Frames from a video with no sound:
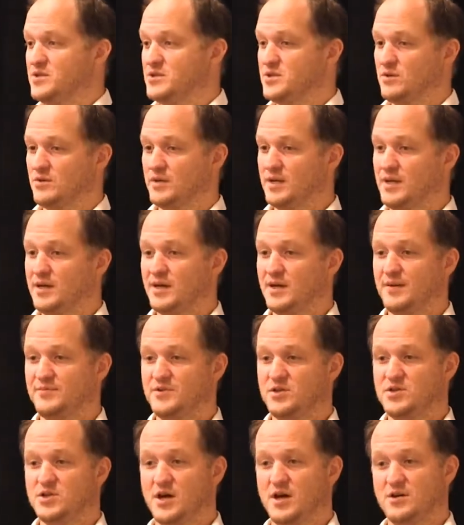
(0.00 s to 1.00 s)
So leading up
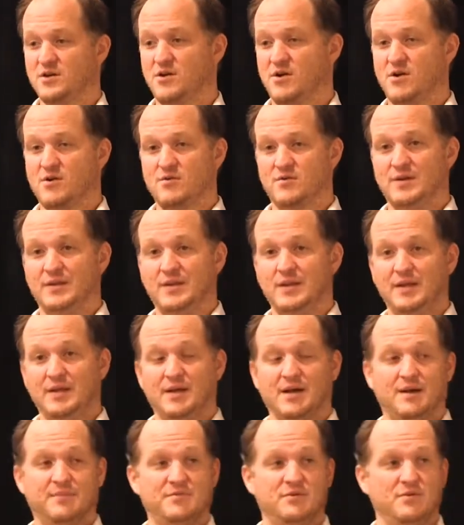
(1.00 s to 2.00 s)
to John Carter and leading
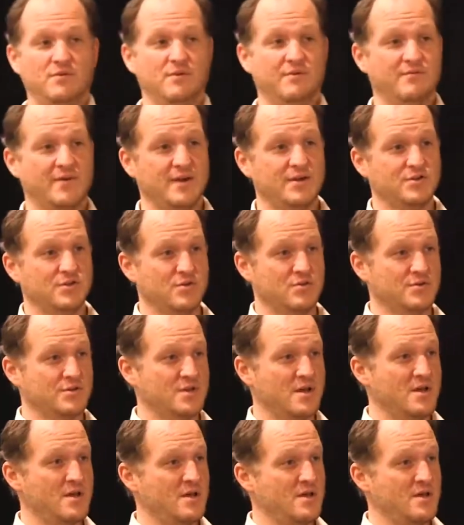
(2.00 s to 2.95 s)
up to Avengers,